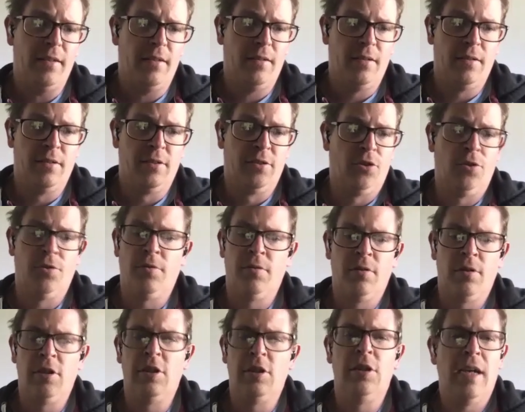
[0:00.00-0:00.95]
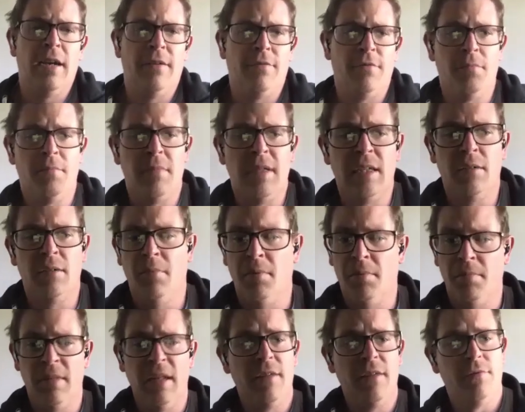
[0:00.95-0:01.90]
So you have a minimum
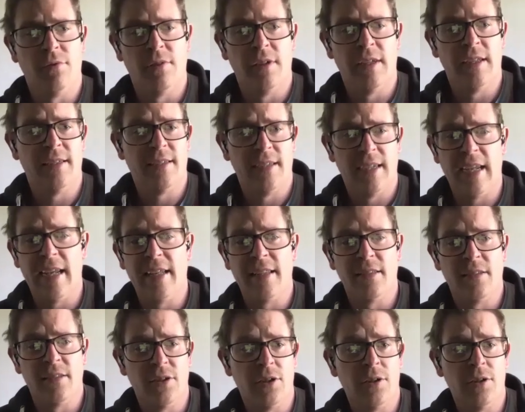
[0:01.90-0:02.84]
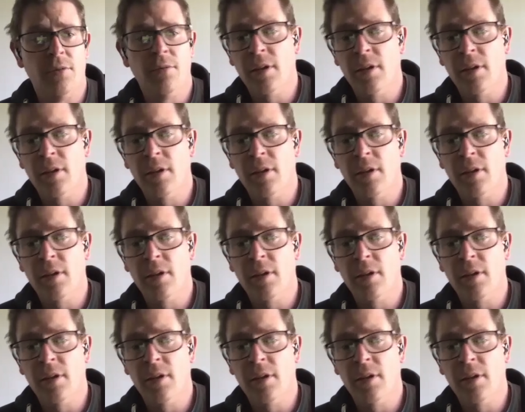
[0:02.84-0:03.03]
level there to get into.